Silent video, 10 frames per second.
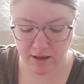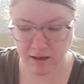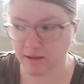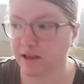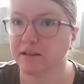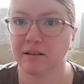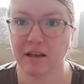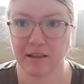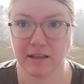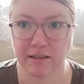Things
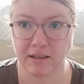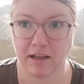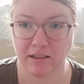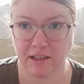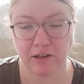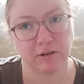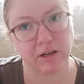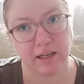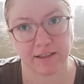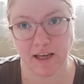like this are
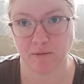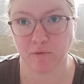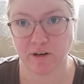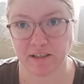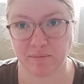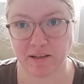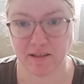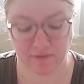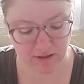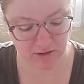generally a tad more
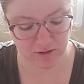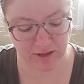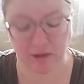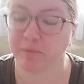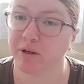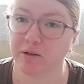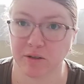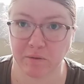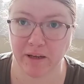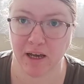expensive in New Zealand
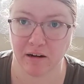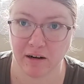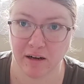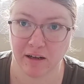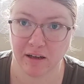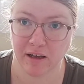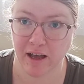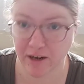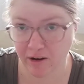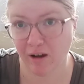because we are
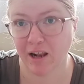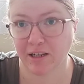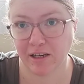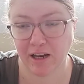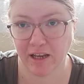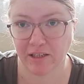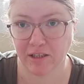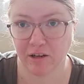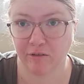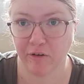an island nation
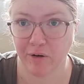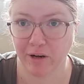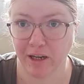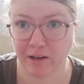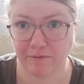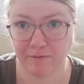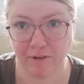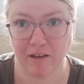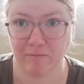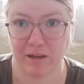of only
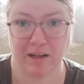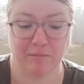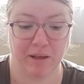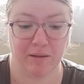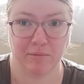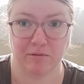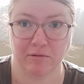5 million people,